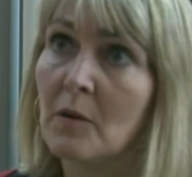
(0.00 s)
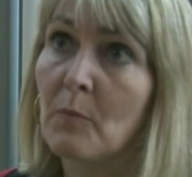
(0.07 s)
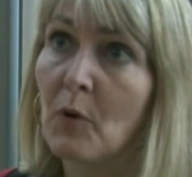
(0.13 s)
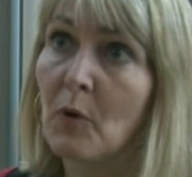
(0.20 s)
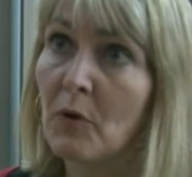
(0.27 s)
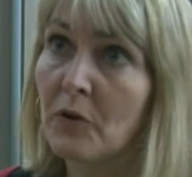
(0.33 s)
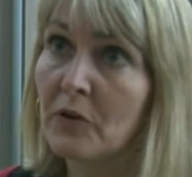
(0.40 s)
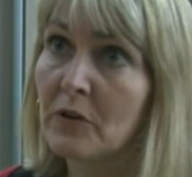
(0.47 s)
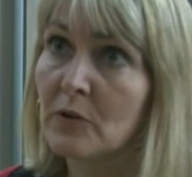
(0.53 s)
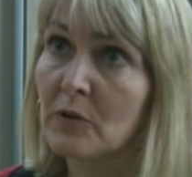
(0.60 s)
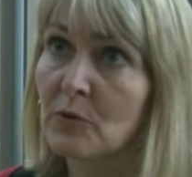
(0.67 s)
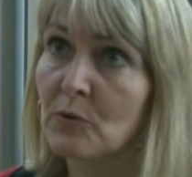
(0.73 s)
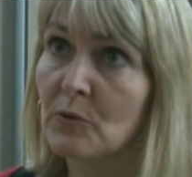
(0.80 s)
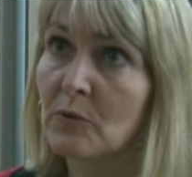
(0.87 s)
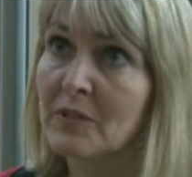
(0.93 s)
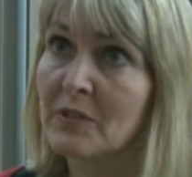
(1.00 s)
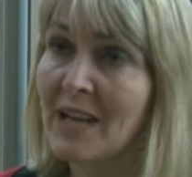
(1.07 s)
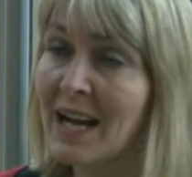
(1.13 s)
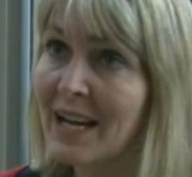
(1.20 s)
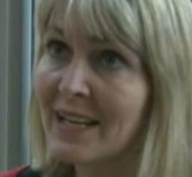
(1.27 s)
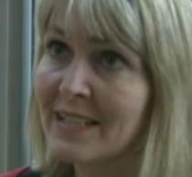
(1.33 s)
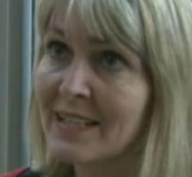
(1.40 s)
boy who
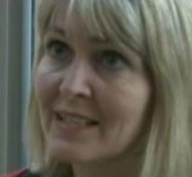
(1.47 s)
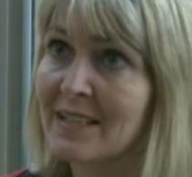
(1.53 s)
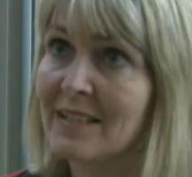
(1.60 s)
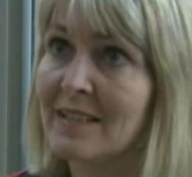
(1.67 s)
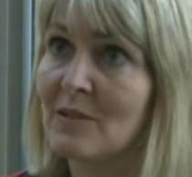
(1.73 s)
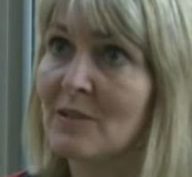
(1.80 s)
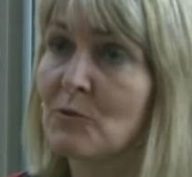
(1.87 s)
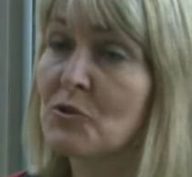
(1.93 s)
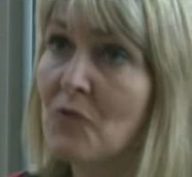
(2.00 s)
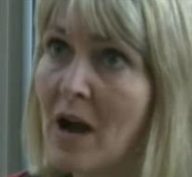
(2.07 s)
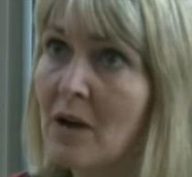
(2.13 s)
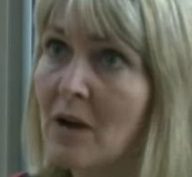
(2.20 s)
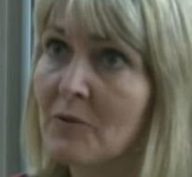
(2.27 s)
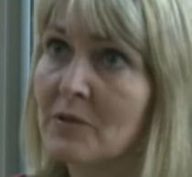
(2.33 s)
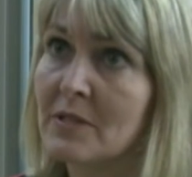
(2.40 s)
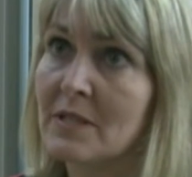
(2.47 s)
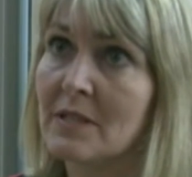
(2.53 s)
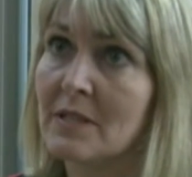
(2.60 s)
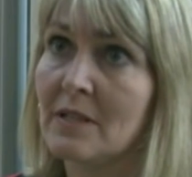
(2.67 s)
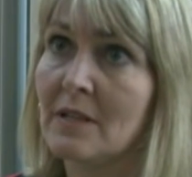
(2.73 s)
died, who drowned,